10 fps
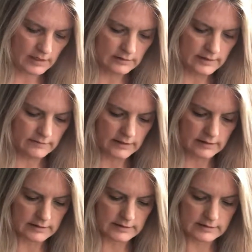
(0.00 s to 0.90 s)
leaving
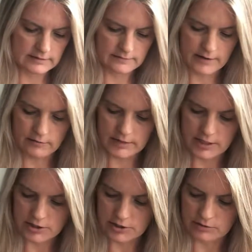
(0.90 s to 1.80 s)
this
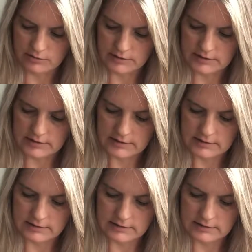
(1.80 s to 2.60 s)
foundation or this